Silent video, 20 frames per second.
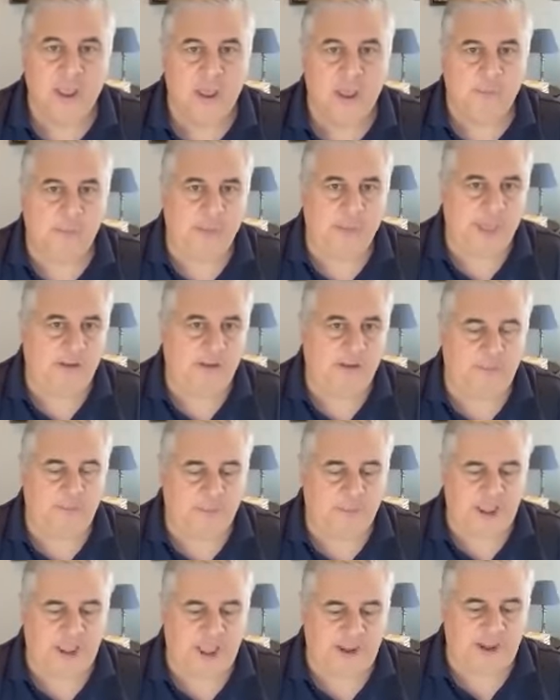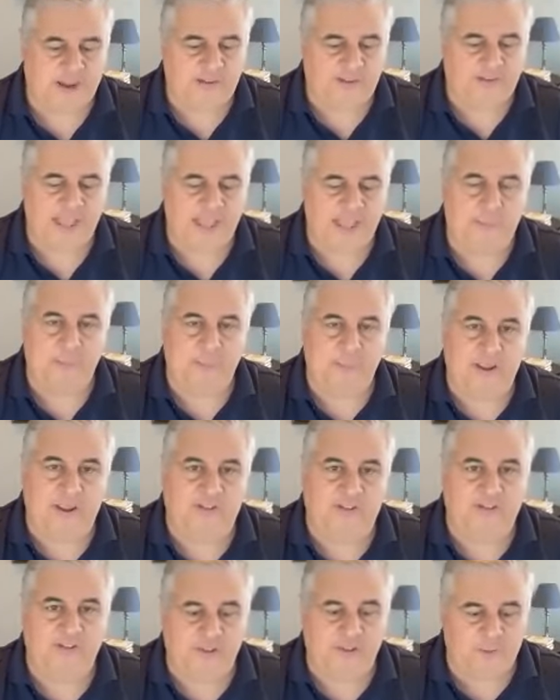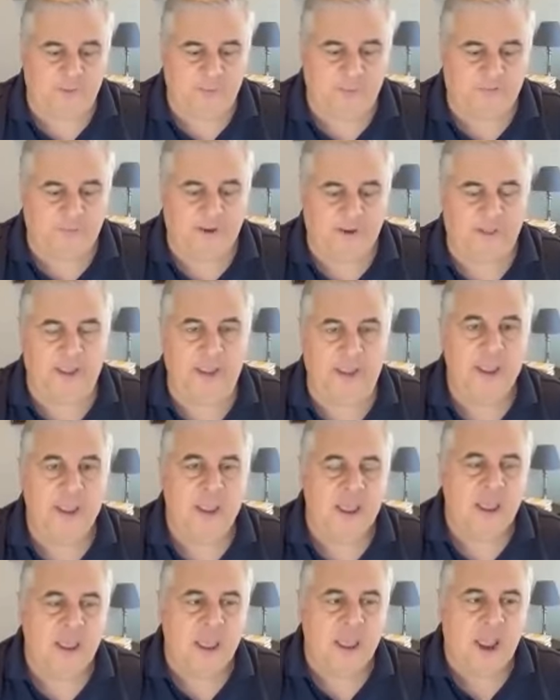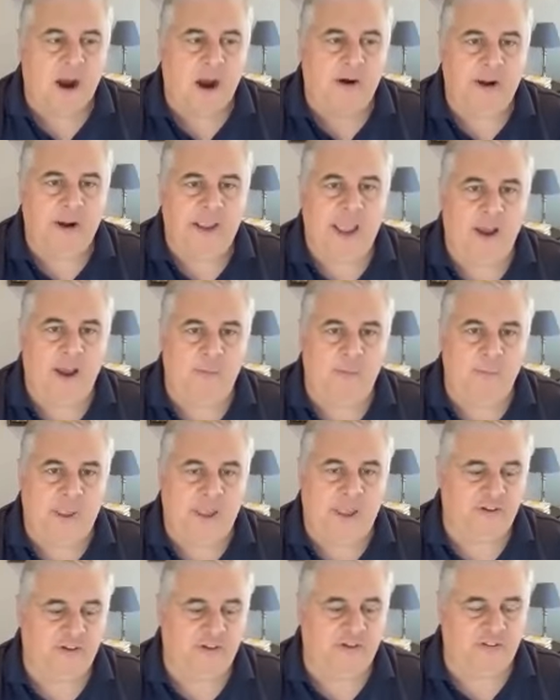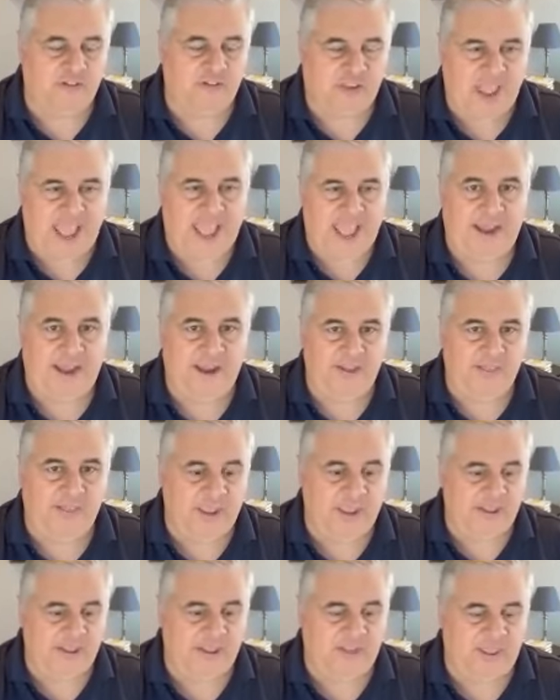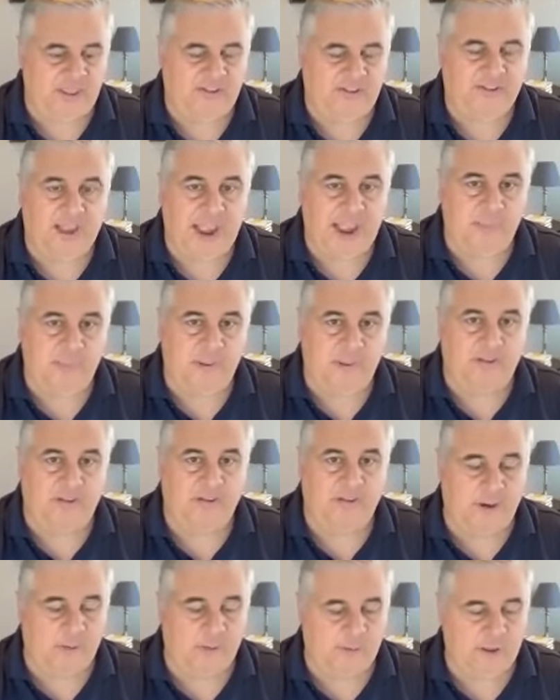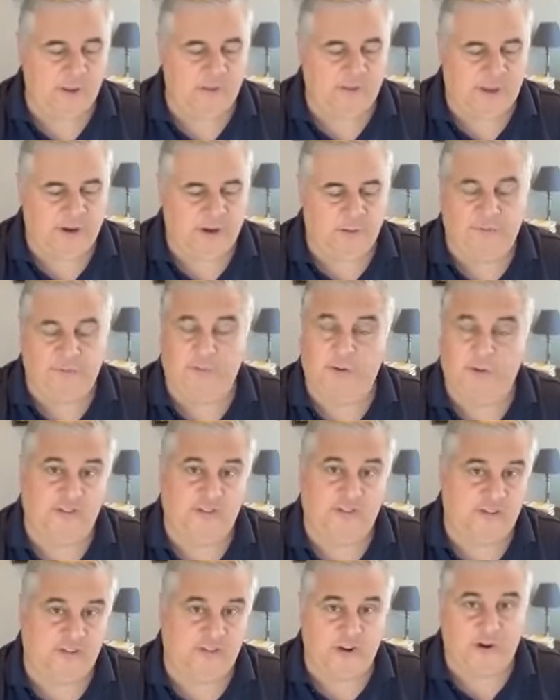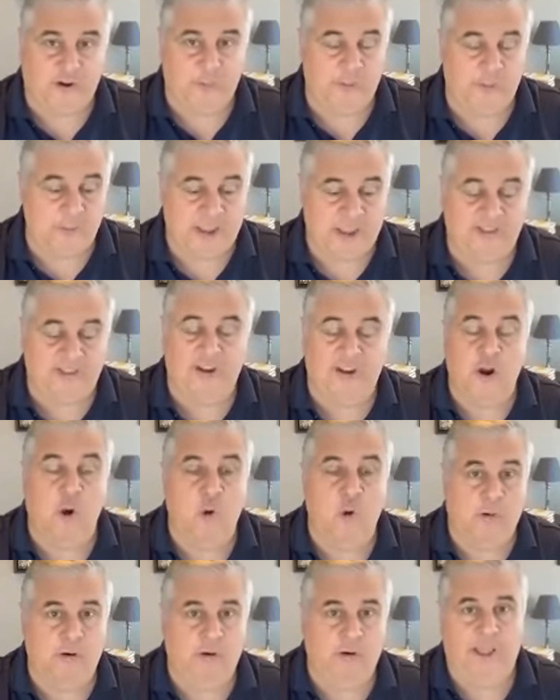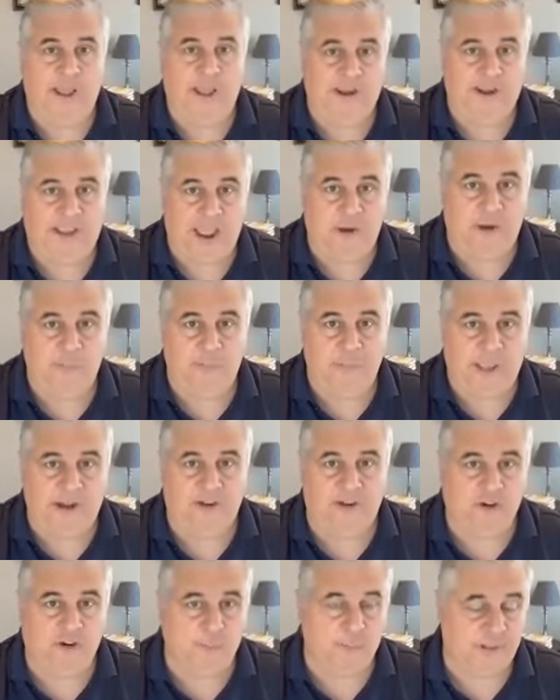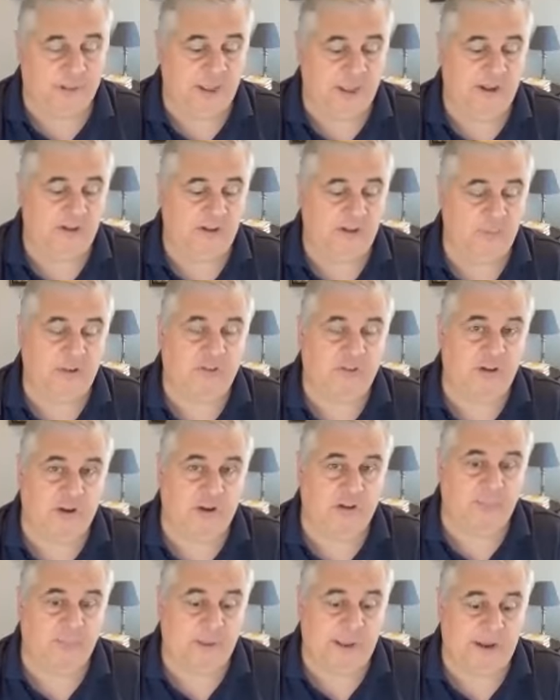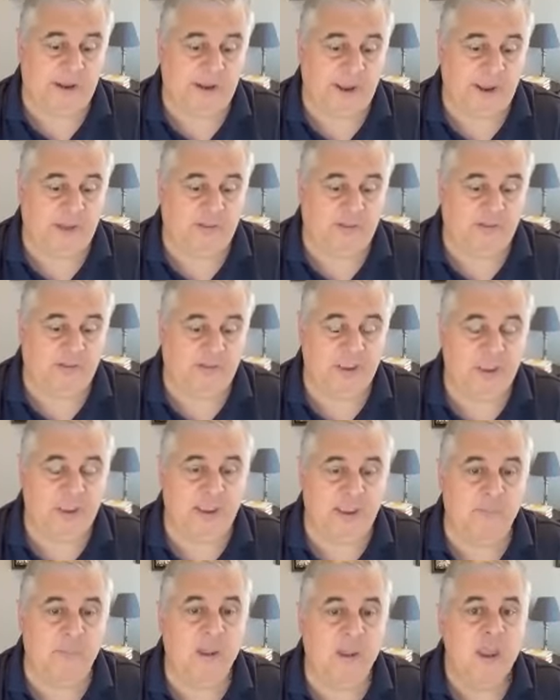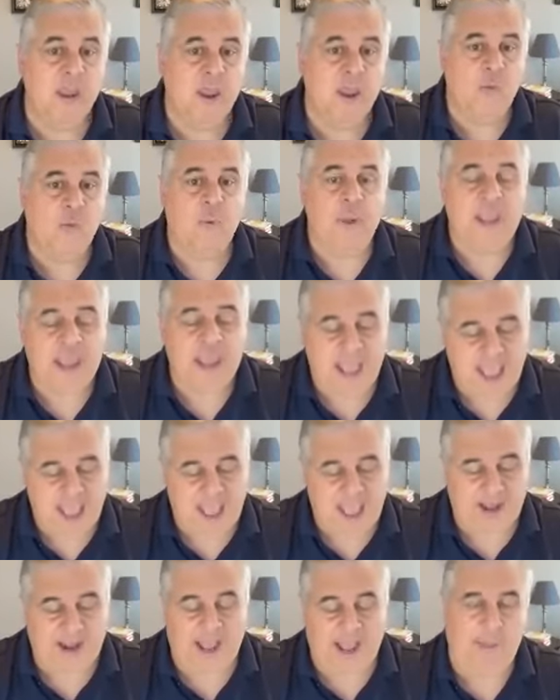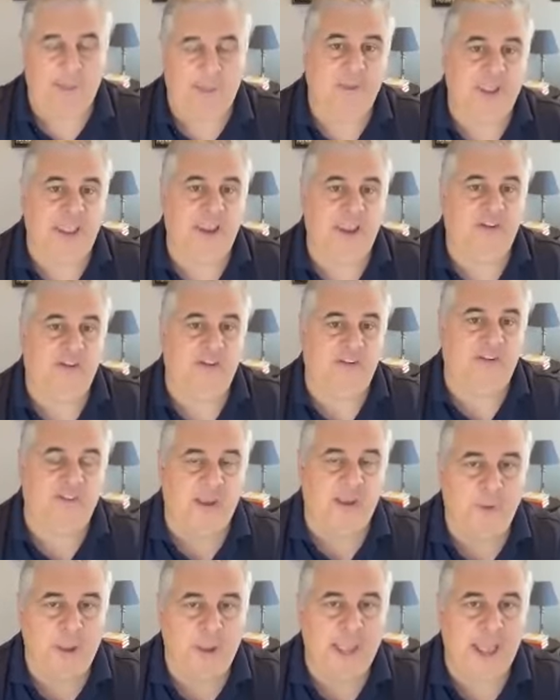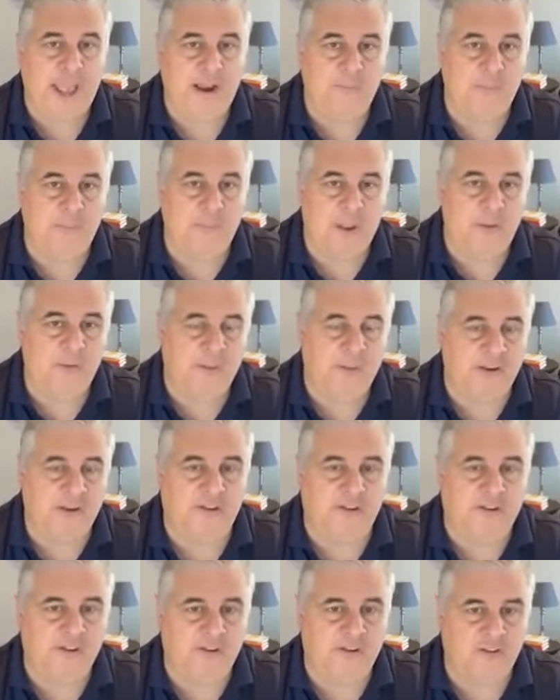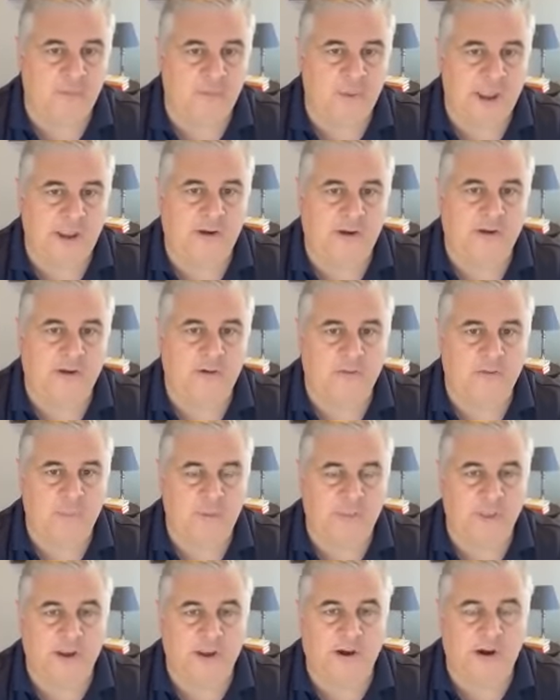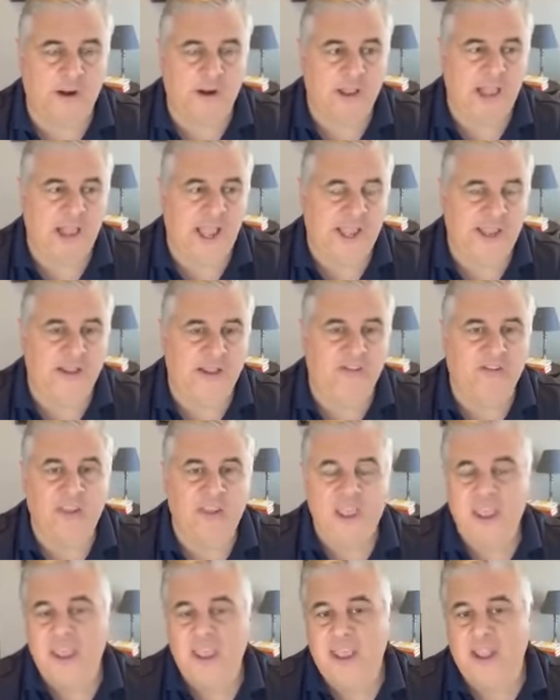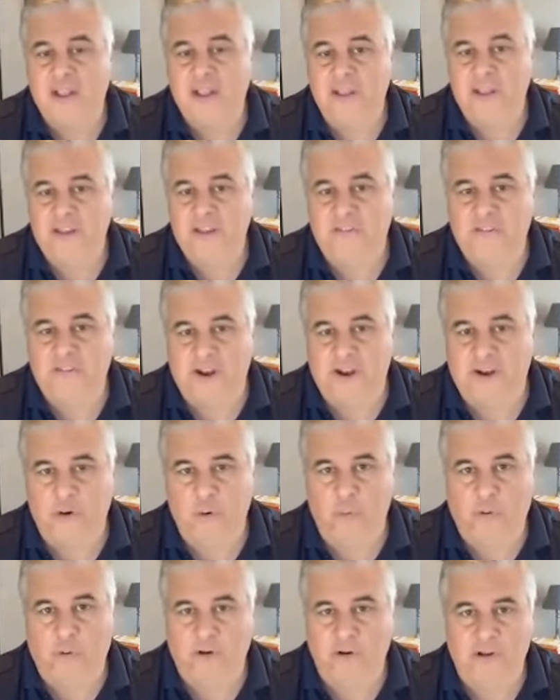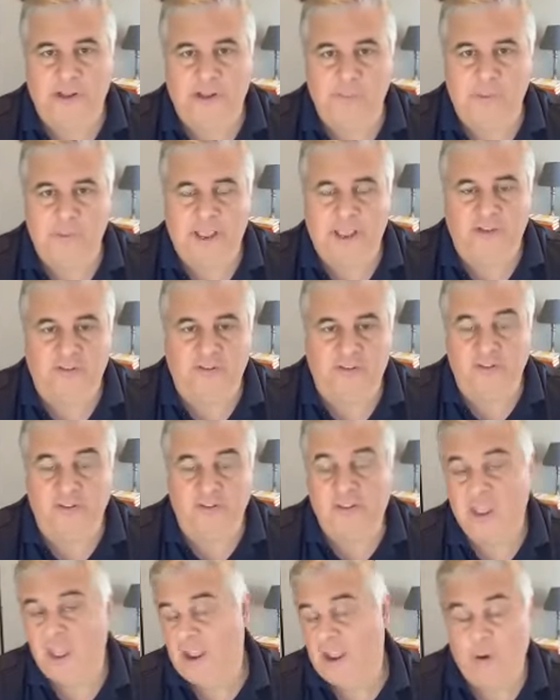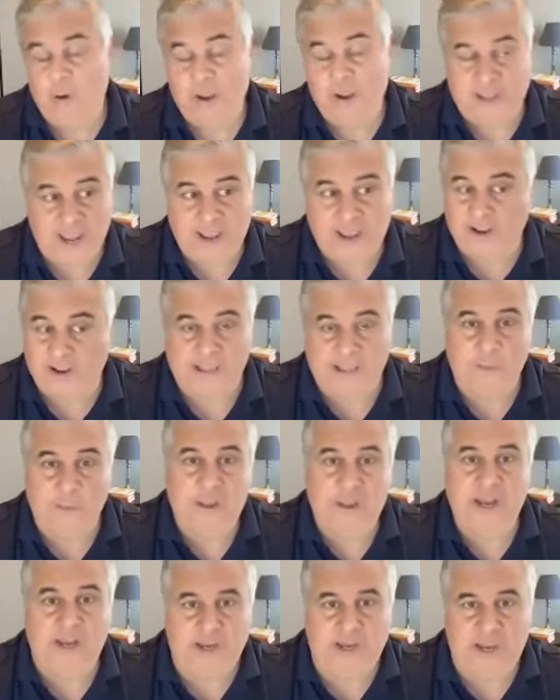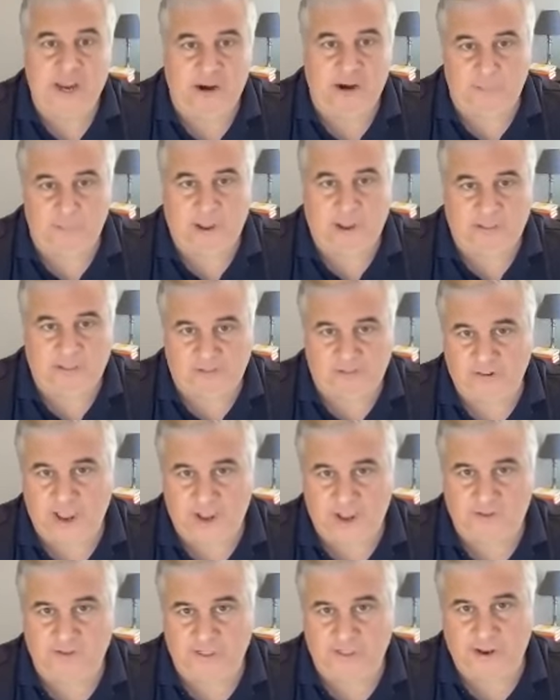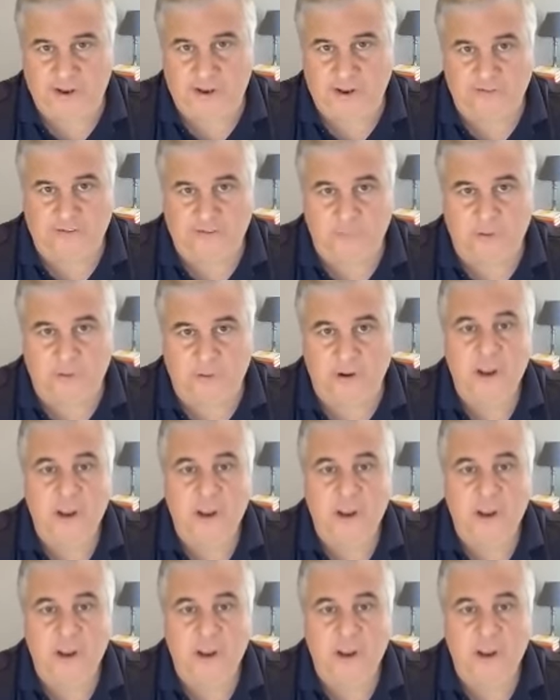Without jumping ahead into that piece of it, it was really our account managers had the assignments. At first it started with me as an owner-led account manager, but then as we started expanding out the team, we had obligations that we had to meet with the decision makers within our clients, at least on a quarterly basis. Quite candidly, we didn't care about the size of the customer